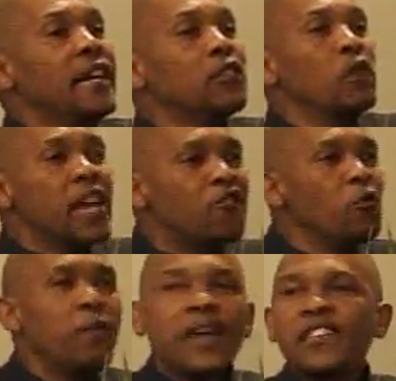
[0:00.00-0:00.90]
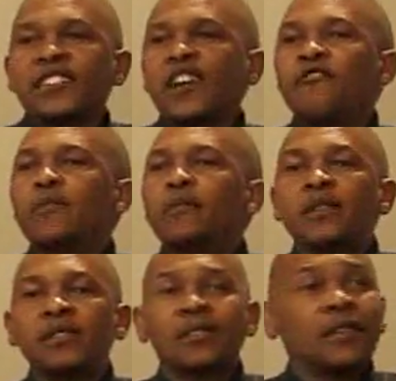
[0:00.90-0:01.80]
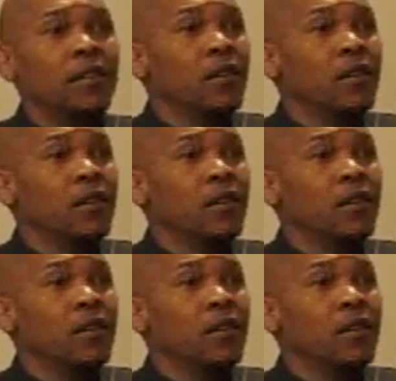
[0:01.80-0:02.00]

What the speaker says: that we have to pay the staff members.